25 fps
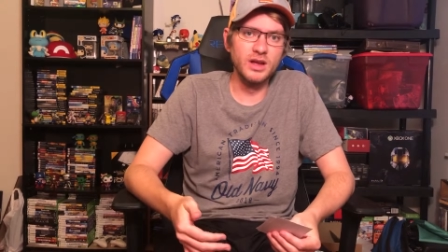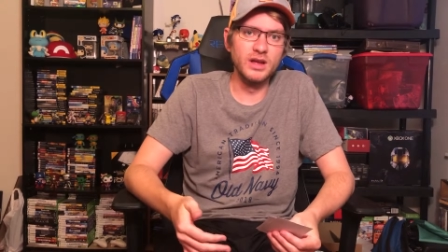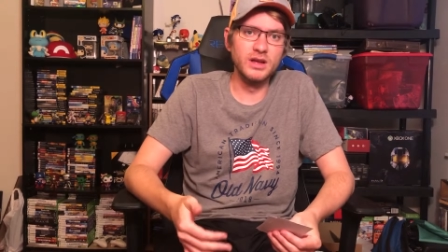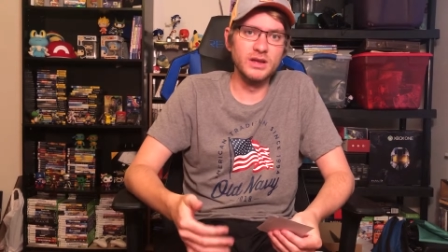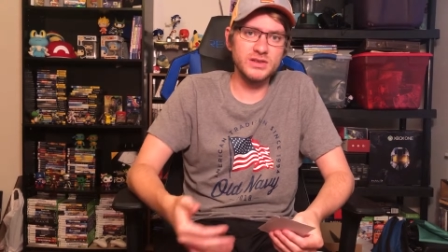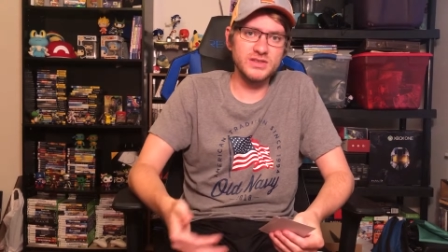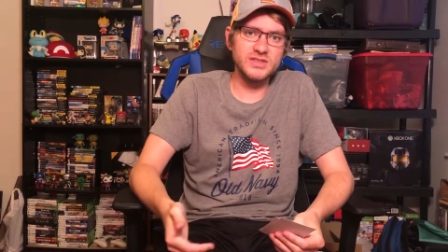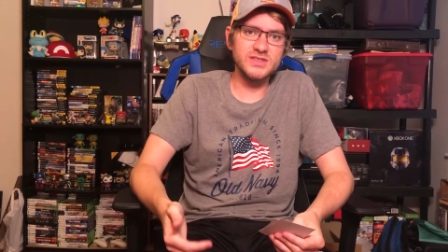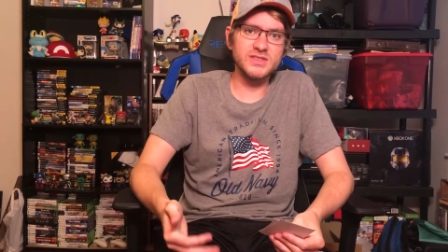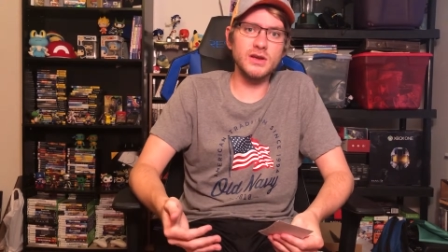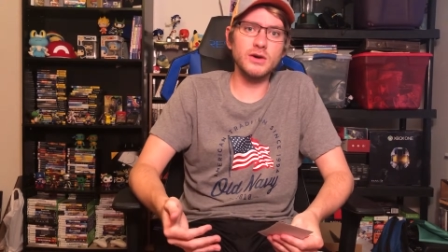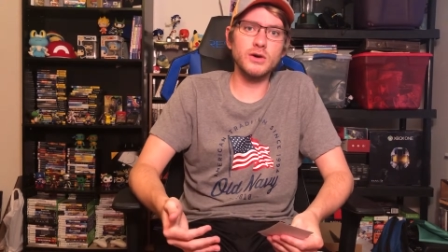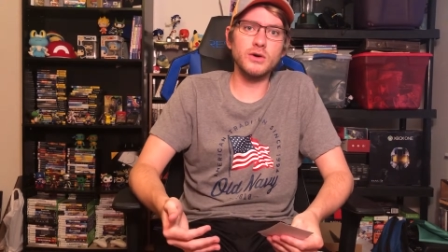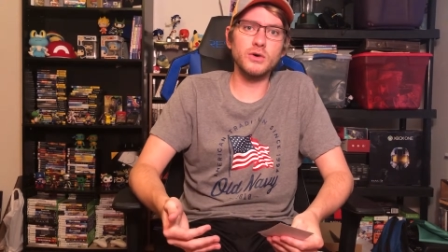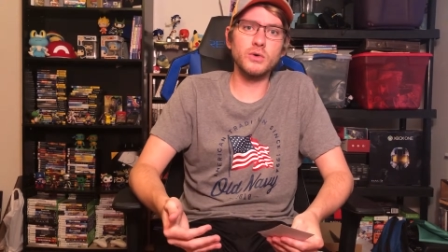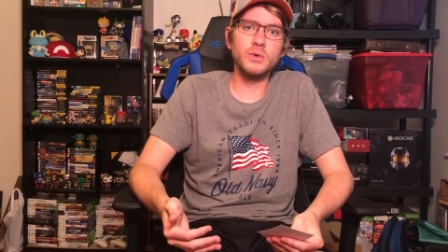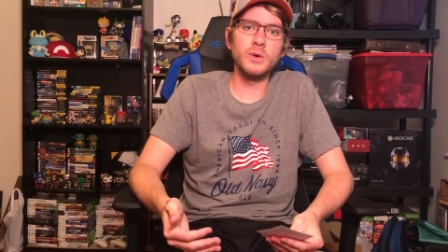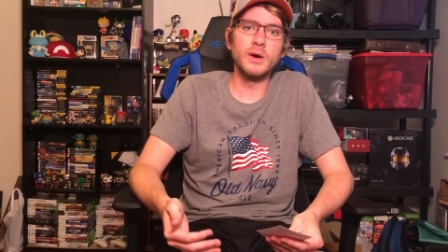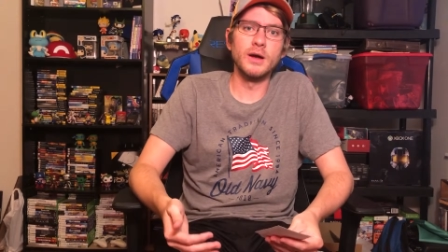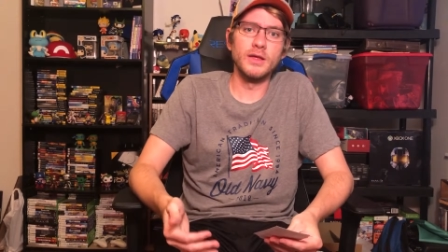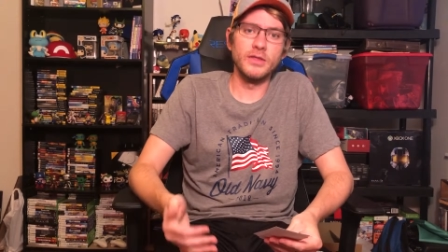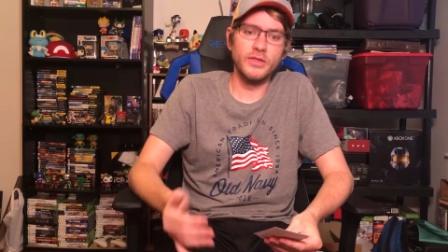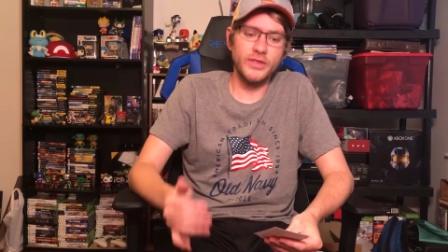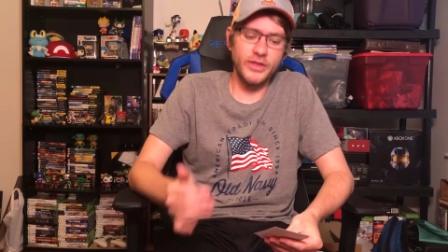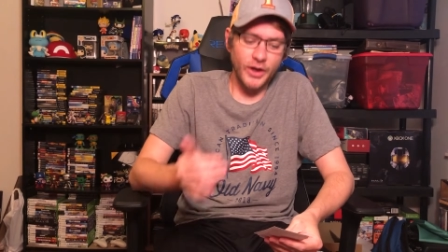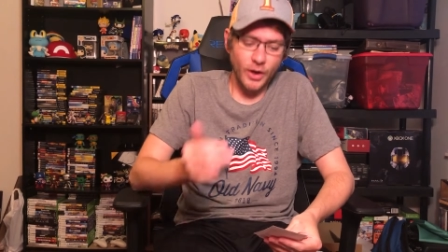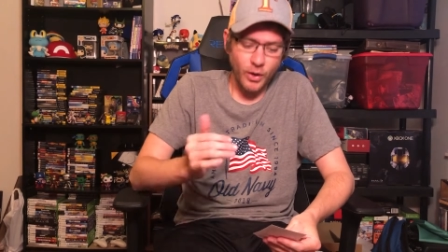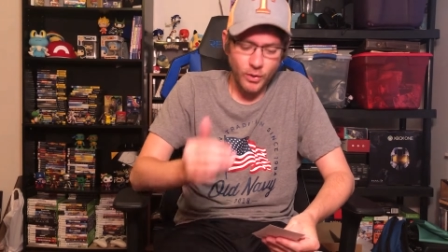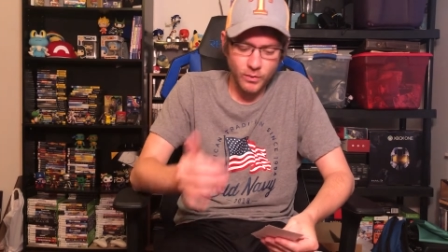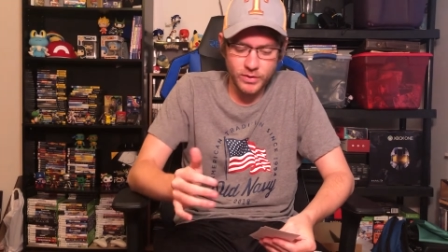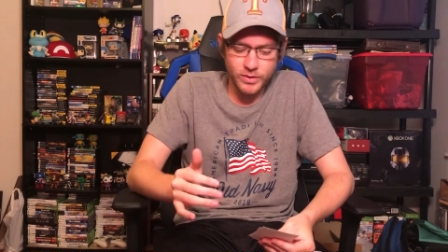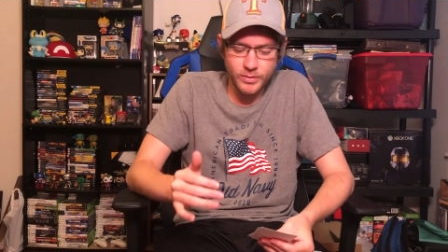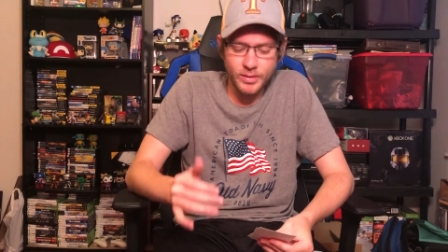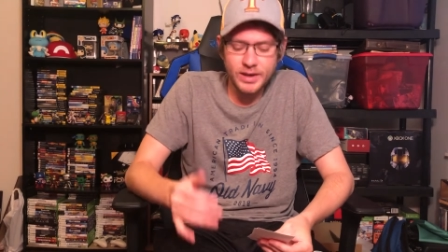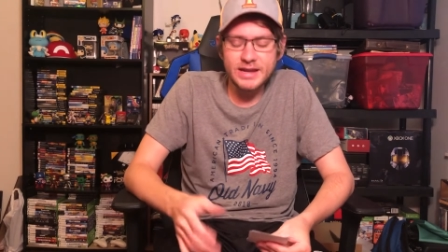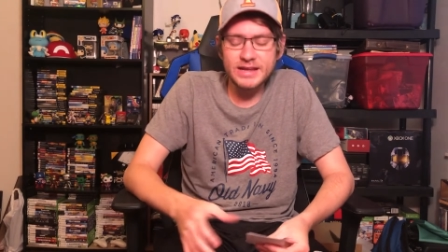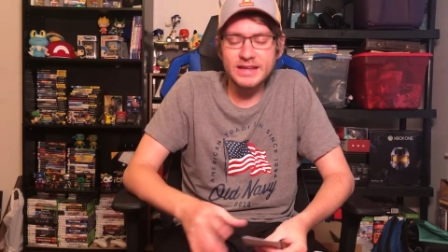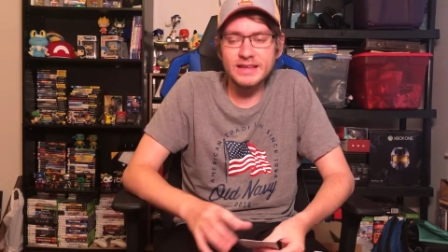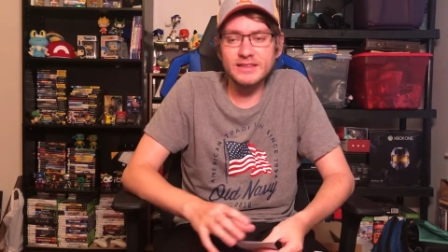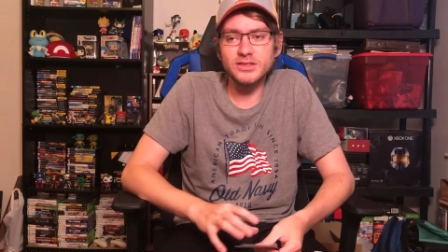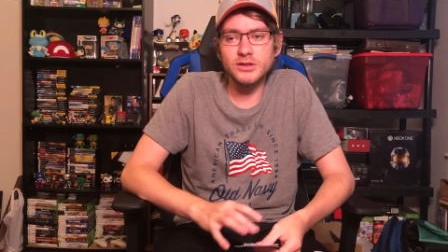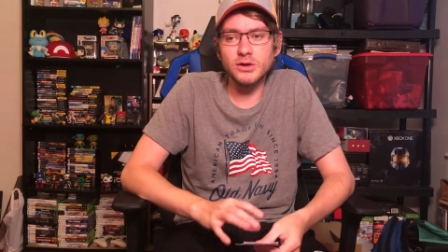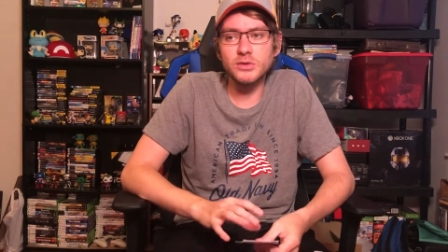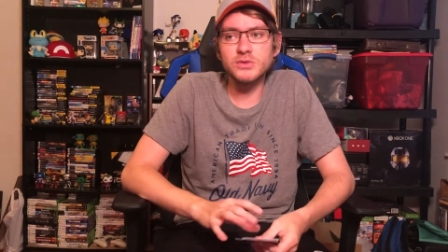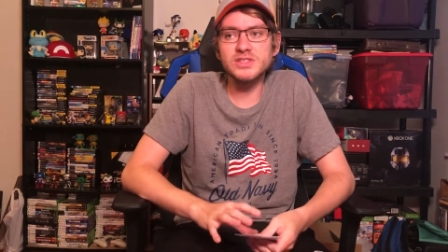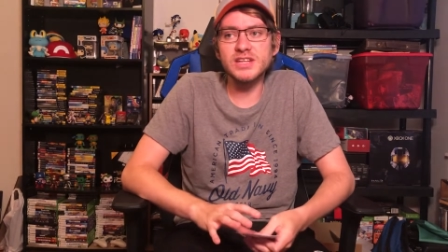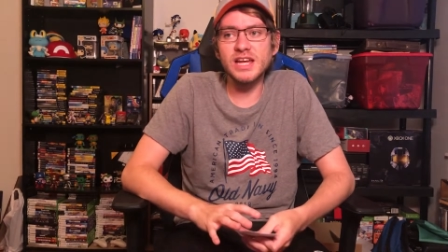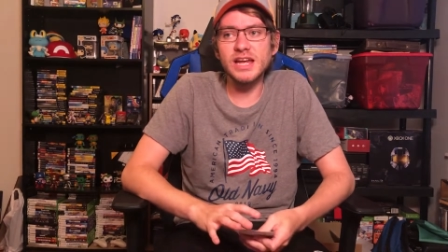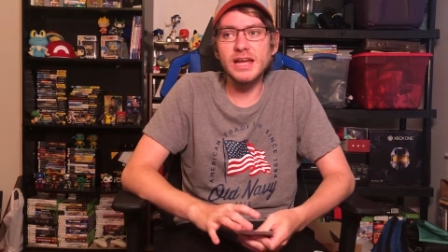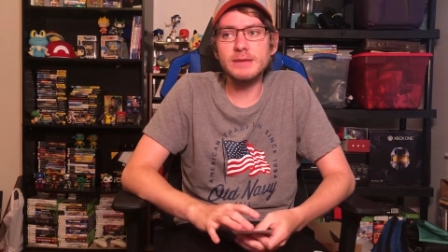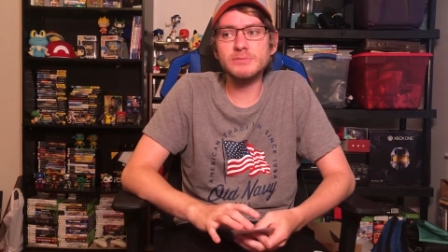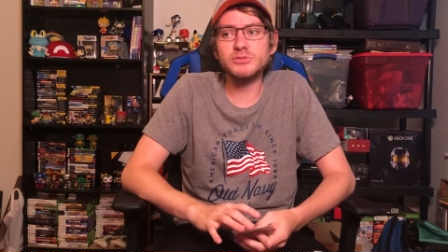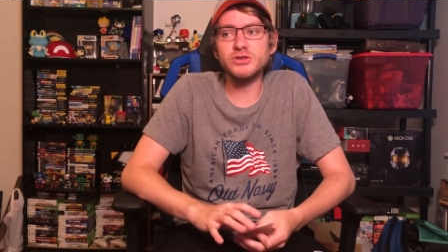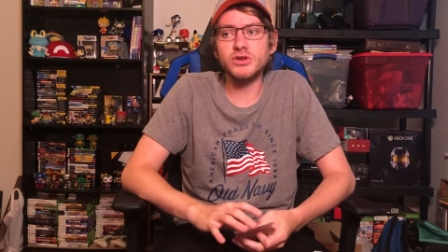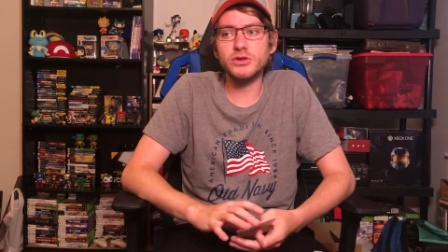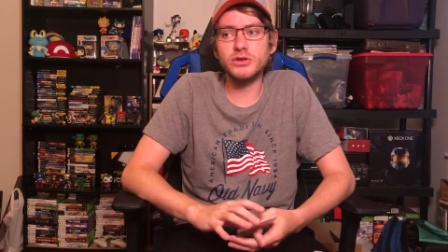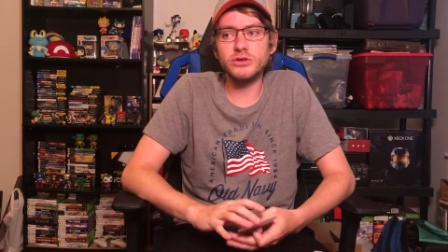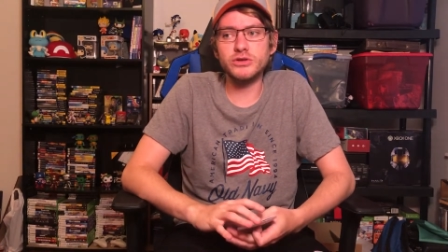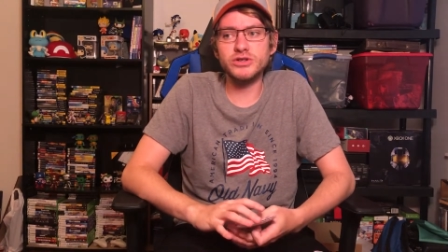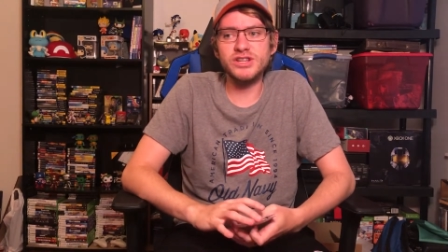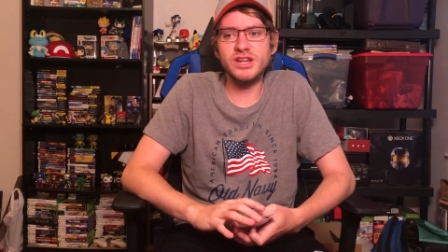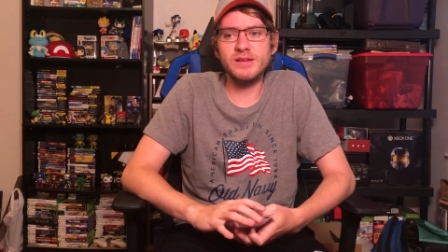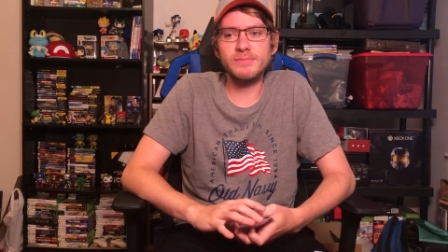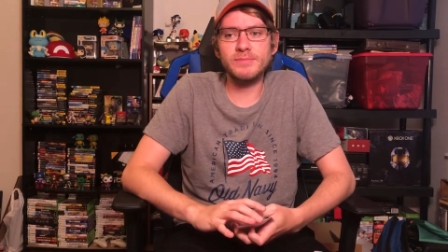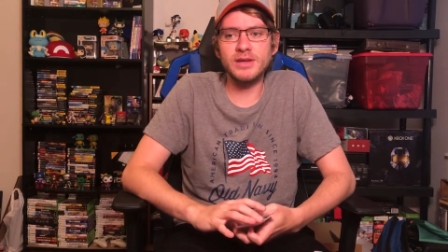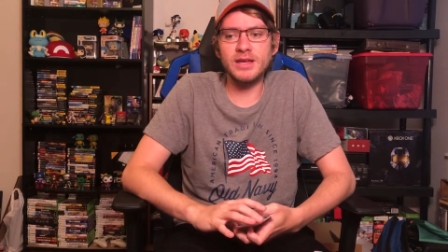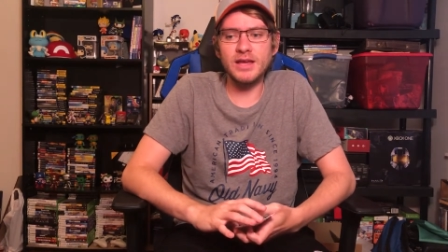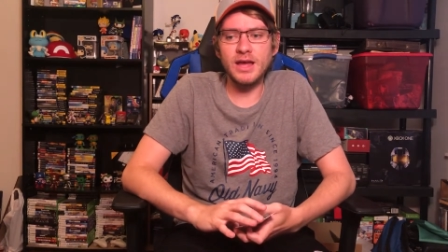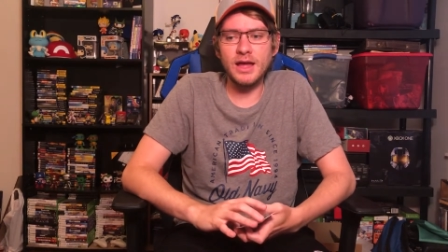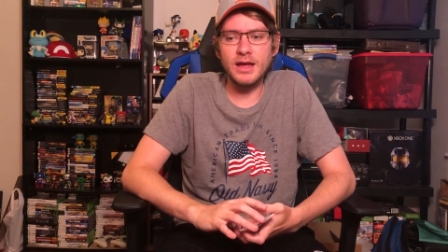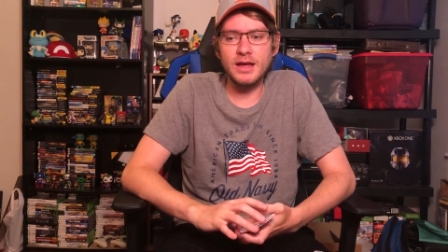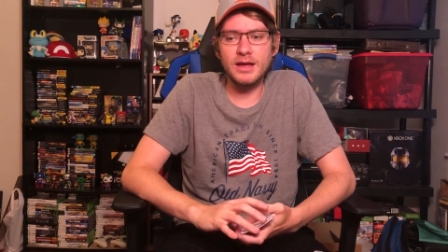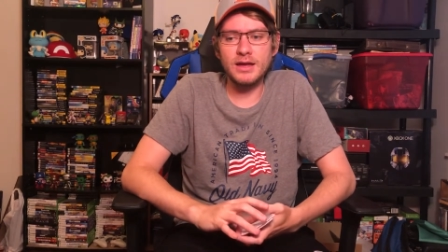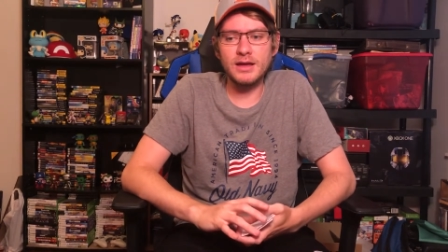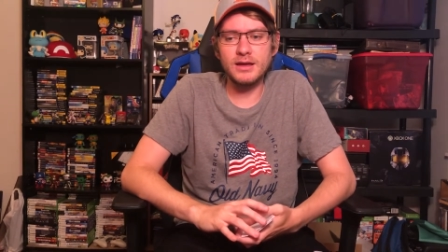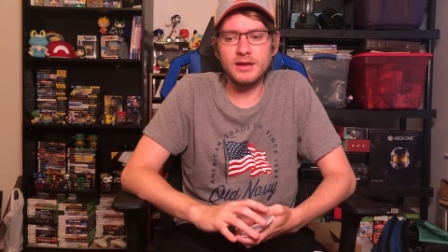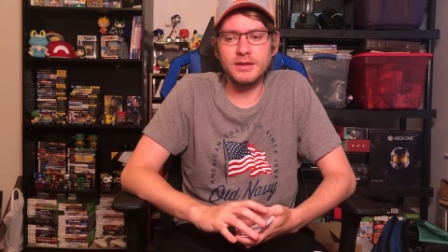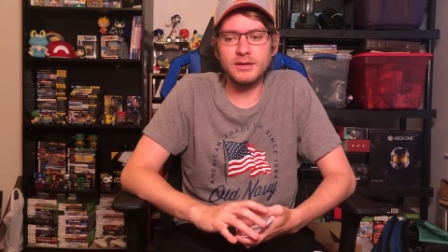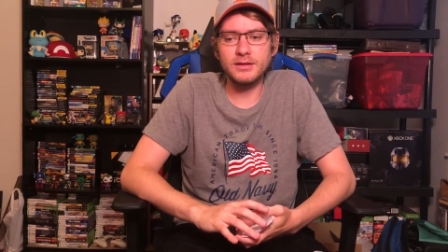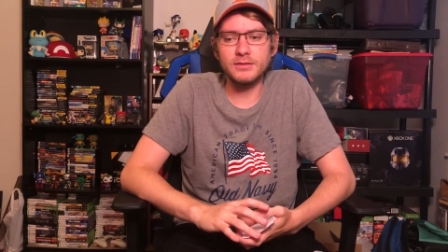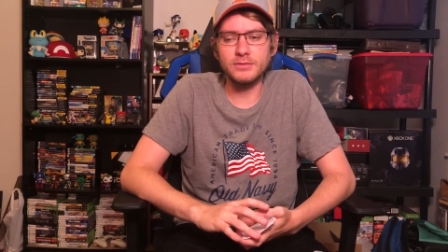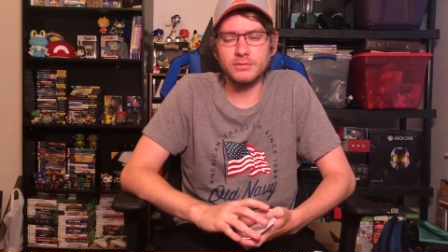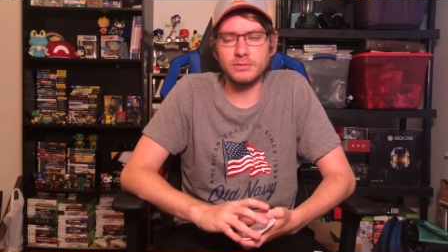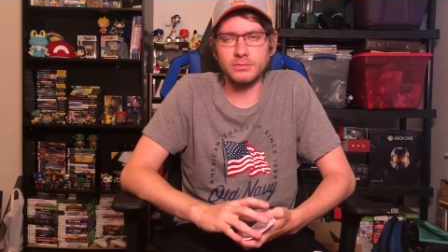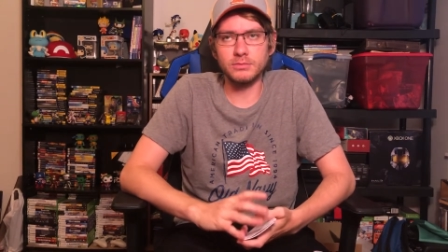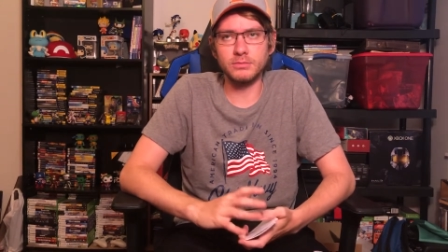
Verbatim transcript: So the only way to get those games on your G B A,